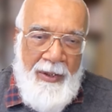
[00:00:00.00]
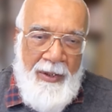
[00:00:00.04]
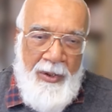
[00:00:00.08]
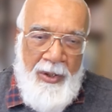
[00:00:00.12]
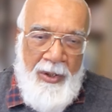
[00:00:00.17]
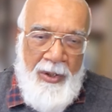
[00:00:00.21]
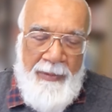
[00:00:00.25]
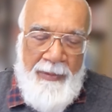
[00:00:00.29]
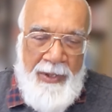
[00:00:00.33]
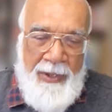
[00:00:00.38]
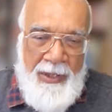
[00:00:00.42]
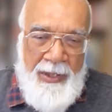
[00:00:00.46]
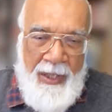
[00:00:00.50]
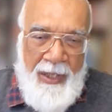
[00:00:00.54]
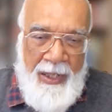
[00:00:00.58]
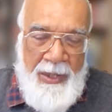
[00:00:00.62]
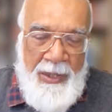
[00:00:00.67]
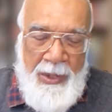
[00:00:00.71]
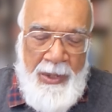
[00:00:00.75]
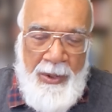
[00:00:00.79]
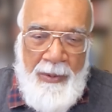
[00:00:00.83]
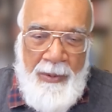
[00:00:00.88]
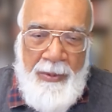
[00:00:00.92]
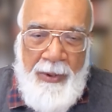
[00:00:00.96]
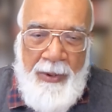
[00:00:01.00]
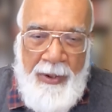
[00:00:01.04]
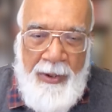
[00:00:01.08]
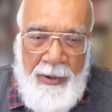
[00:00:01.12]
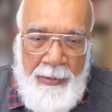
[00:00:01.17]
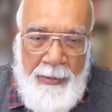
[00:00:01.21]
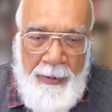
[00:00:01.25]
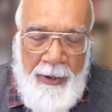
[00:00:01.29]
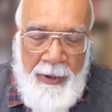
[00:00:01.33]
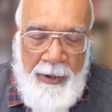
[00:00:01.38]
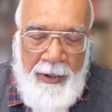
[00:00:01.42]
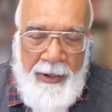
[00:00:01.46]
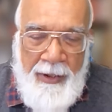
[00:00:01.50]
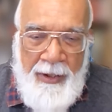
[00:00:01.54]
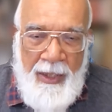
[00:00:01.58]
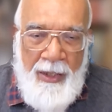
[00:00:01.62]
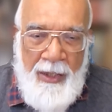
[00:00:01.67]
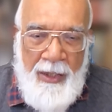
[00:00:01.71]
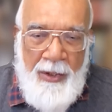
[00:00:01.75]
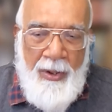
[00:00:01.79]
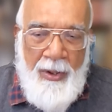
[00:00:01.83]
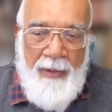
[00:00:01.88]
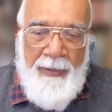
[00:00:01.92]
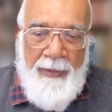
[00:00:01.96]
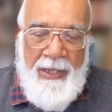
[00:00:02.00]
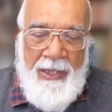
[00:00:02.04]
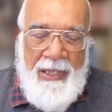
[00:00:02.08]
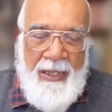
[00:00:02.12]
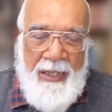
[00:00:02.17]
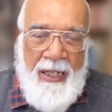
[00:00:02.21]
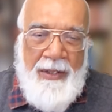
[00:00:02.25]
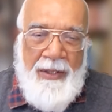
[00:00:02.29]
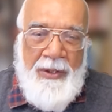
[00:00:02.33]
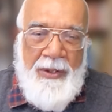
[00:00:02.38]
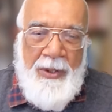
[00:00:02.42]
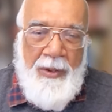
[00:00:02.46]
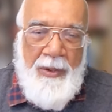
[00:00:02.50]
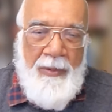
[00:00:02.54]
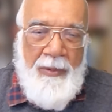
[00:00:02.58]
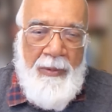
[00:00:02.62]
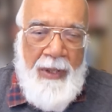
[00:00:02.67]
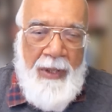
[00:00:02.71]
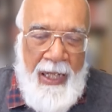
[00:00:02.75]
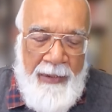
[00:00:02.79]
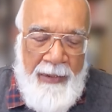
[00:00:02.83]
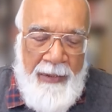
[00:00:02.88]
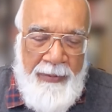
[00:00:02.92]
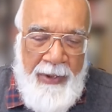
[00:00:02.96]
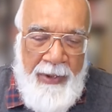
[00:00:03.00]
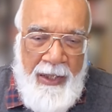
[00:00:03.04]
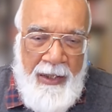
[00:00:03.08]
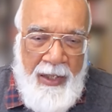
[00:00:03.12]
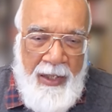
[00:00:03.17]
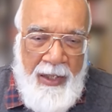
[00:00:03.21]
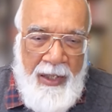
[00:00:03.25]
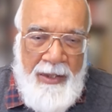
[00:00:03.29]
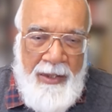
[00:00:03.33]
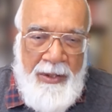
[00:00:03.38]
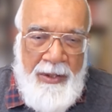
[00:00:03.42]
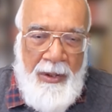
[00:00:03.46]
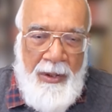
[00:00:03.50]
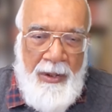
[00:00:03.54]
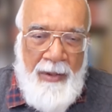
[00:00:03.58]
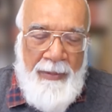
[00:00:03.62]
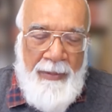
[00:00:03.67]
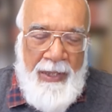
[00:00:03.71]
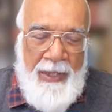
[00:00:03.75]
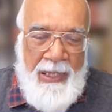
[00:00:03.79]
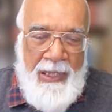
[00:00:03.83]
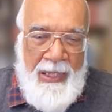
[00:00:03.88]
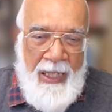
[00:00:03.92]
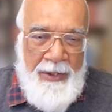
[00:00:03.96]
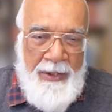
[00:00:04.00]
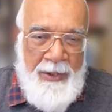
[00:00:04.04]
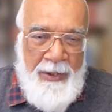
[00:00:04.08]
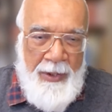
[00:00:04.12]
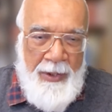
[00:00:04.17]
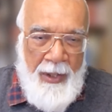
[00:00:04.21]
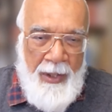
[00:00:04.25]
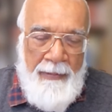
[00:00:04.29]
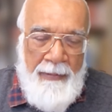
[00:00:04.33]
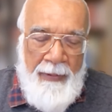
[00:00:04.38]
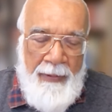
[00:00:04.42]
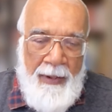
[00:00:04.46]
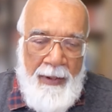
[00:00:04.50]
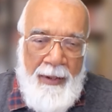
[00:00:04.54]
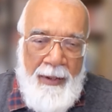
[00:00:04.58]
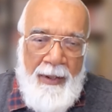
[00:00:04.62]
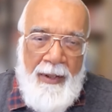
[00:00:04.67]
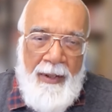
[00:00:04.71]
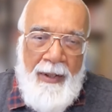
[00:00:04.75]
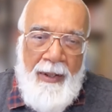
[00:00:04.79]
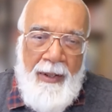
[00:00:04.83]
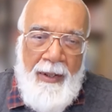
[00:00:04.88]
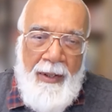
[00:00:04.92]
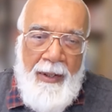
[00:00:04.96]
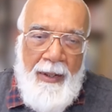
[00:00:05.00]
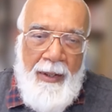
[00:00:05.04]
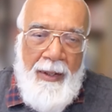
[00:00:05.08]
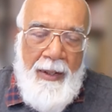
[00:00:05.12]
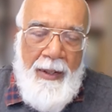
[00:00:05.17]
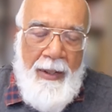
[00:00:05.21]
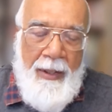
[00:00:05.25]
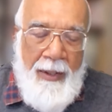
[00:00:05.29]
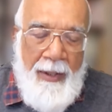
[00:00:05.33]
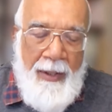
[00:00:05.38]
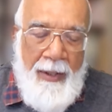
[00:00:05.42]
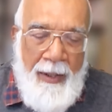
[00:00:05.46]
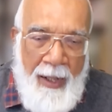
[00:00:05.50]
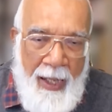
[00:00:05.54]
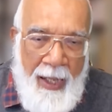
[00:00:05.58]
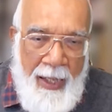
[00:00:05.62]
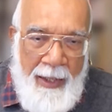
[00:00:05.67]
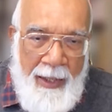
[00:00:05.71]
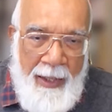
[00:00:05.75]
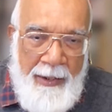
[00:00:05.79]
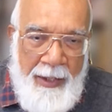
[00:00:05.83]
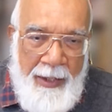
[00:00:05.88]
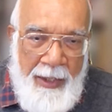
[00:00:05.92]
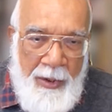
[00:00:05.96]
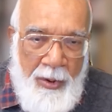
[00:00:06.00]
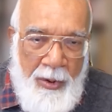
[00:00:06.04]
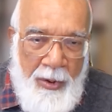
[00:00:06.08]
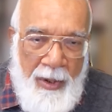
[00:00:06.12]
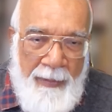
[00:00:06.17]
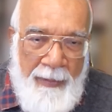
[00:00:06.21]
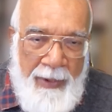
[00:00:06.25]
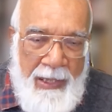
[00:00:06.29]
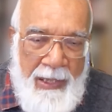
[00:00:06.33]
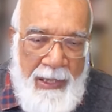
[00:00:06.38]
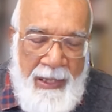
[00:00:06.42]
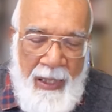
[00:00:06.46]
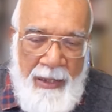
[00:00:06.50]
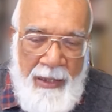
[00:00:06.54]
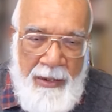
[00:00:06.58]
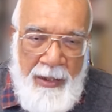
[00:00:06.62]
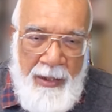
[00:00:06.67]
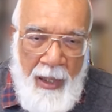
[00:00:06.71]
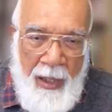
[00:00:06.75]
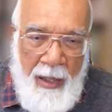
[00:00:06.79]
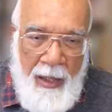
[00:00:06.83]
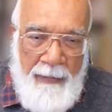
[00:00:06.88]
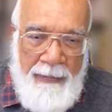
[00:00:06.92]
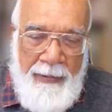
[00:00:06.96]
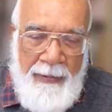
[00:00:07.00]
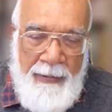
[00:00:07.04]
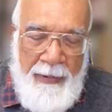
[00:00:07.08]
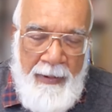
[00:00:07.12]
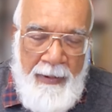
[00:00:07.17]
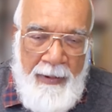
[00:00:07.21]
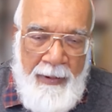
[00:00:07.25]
you have a sense of humility, you have a sense of givingness, you have a sense of clarity, you have a sense of